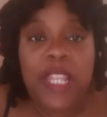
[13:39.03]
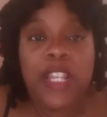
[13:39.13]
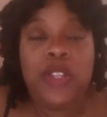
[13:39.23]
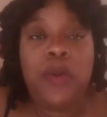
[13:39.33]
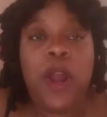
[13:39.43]

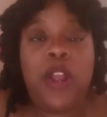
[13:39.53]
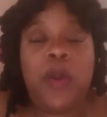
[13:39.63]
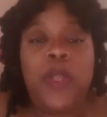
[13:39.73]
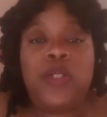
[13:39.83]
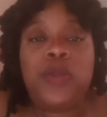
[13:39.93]
that you are
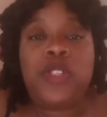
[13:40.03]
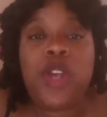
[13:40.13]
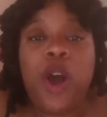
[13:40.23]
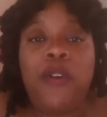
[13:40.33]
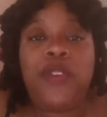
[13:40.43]
going to
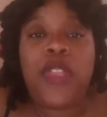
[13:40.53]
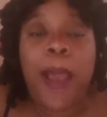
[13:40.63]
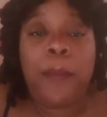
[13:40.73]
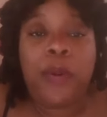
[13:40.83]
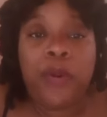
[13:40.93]
solve
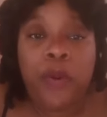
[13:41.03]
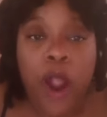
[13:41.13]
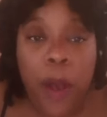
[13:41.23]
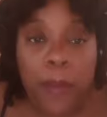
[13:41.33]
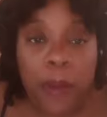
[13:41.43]
that
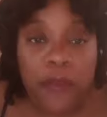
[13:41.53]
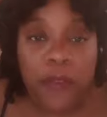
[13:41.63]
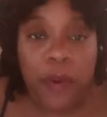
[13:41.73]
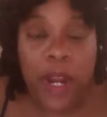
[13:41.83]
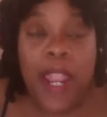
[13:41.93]
problem
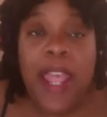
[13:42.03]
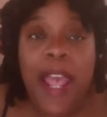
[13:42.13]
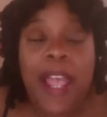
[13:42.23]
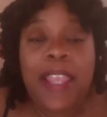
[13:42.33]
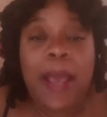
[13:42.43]
for.
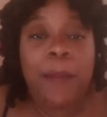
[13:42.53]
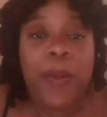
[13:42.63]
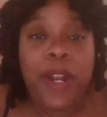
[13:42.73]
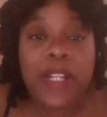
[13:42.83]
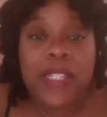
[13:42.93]
And that
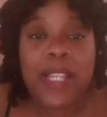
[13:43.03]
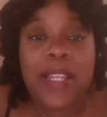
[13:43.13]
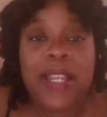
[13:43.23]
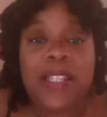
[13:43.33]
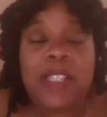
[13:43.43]

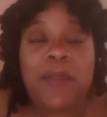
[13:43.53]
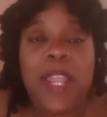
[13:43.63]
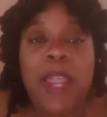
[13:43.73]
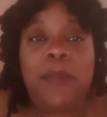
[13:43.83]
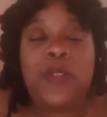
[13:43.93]
person needs to be
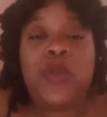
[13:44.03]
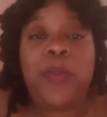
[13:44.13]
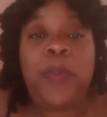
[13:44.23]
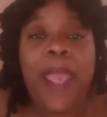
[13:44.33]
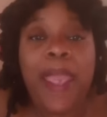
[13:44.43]
able
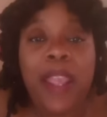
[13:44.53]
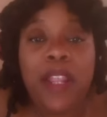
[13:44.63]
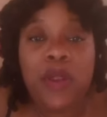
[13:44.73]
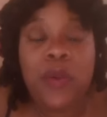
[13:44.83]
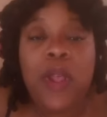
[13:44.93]
to pay
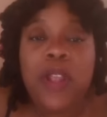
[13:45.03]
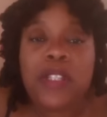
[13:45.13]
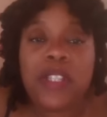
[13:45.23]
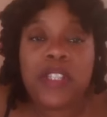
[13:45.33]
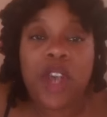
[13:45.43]
you
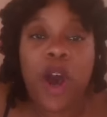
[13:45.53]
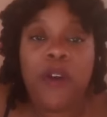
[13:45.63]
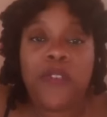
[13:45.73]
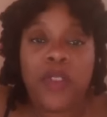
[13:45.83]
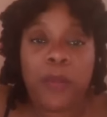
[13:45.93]
to
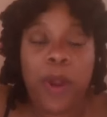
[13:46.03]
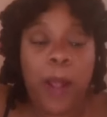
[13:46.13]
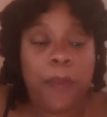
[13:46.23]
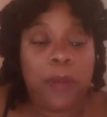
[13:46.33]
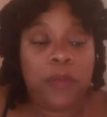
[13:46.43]
solve the
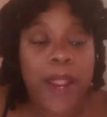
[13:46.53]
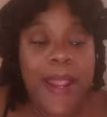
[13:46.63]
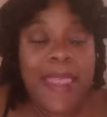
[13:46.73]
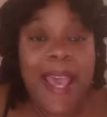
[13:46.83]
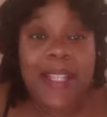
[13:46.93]
problem.
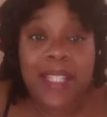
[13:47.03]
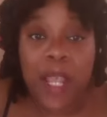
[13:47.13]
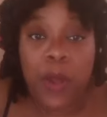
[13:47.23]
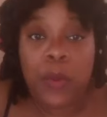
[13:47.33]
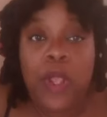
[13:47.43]
Write that
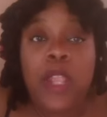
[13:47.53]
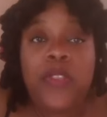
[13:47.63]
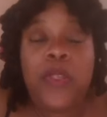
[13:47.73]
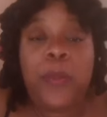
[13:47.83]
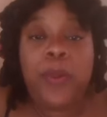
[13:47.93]
down.
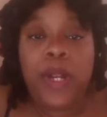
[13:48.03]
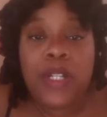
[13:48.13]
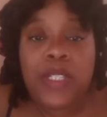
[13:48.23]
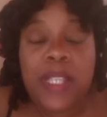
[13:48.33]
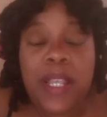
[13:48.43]
The
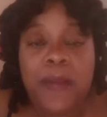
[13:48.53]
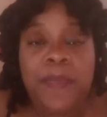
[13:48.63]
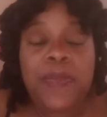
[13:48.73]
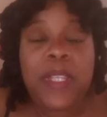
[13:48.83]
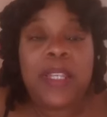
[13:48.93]
person
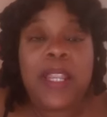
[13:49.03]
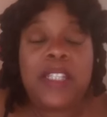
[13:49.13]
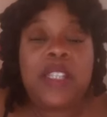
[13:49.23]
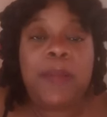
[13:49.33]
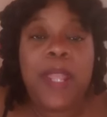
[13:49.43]

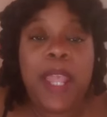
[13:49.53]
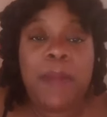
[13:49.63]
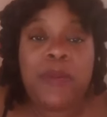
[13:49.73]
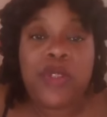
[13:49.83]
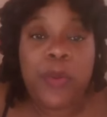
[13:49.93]
needs to be
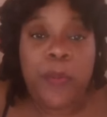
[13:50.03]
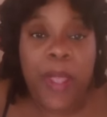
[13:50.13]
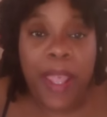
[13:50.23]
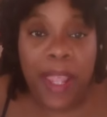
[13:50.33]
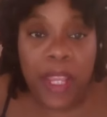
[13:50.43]
able to
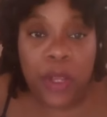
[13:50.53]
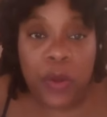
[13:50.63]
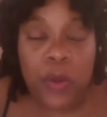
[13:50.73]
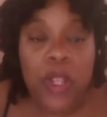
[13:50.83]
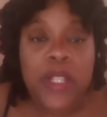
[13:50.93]
pay
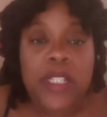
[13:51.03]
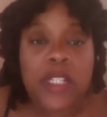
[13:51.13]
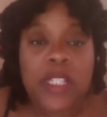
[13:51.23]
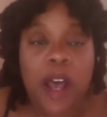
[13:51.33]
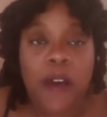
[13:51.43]
you
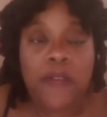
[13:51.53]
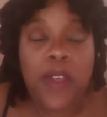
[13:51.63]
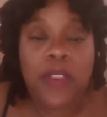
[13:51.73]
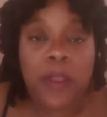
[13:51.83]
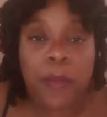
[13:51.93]
to solve
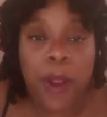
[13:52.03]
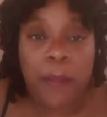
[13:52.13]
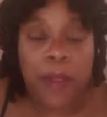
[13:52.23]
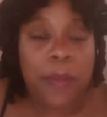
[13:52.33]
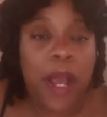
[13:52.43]
the
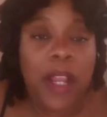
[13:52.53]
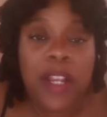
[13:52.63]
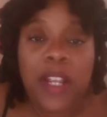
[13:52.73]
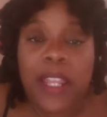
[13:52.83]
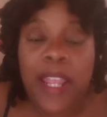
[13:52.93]
problem.
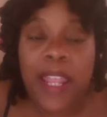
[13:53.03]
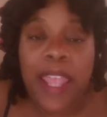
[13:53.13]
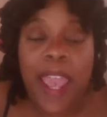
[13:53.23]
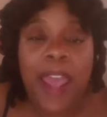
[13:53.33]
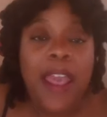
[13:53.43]
Underline
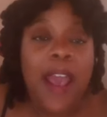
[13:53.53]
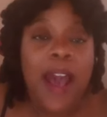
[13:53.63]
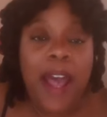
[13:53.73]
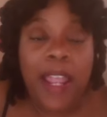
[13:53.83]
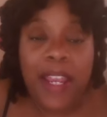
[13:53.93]
that,
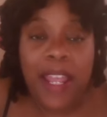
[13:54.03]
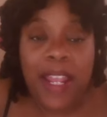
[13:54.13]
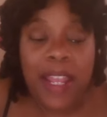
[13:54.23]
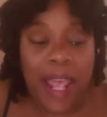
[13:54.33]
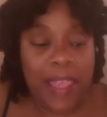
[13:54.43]

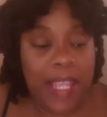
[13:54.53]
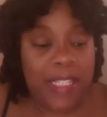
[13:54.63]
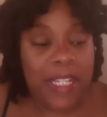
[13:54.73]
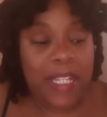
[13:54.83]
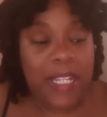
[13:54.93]
highlight that.
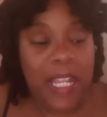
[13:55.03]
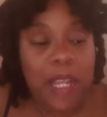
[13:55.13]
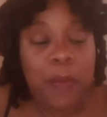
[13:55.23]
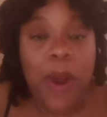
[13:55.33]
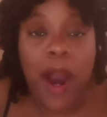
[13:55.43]
That's the
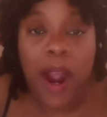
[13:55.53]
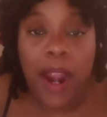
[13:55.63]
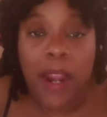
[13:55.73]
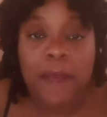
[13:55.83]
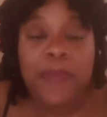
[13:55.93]
key
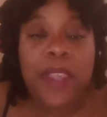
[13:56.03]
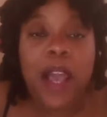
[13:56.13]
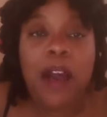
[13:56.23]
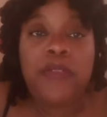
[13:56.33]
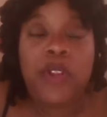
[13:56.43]
part
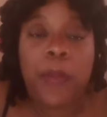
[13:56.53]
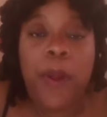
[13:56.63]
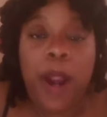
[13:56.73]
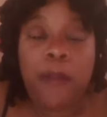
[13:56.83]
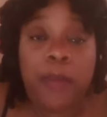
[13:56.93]
of your
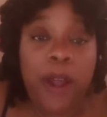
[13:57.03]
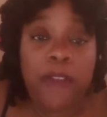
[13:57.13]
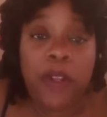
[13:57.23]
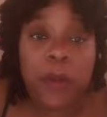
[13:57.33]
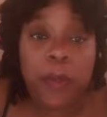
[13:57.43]

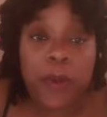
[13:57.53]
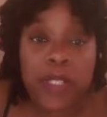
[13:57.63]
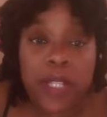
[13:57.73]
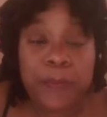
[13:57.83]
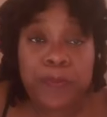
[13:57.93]
profitable
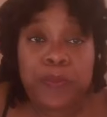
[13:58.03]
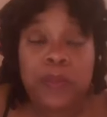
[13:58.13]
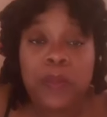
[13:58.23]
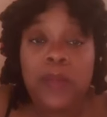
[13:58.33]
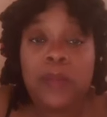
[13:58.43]
person.
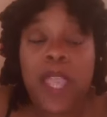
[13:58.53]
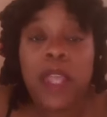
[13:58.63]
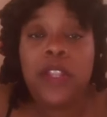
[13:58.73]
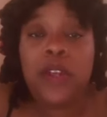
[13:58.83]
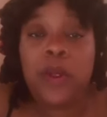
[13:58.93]

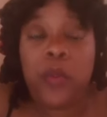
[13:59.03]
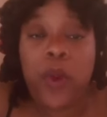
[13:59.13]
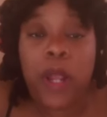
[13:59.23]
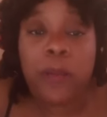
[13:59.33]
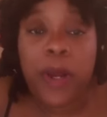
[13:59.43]
Your
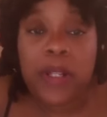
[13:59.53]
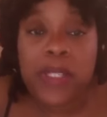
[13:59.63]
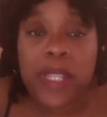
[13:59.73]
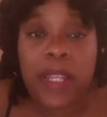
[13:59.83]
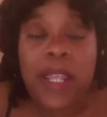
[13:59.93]
one
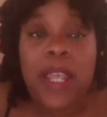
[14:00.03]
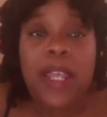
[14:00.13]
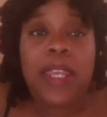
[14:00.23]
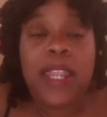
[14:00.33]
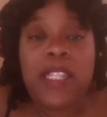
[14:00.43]
person
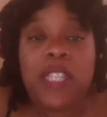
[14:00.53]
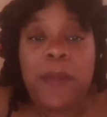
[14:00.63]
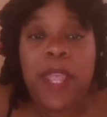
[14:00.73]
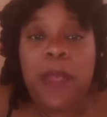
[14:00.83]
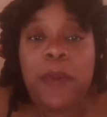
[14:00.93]
needs to
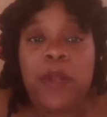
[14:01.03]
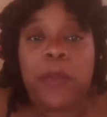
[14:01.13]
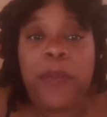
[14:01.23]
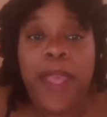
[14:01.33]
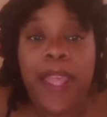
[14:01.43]
be able
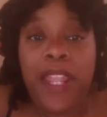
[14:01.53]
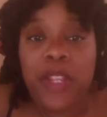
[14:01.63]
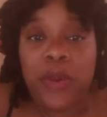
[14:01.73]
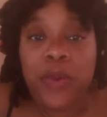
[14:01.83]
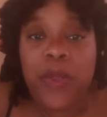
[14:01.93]
to pay
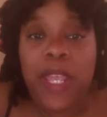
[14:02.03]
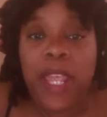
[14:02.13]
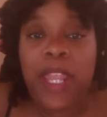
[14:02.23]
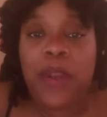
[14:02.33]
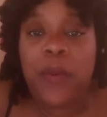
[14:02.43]
you in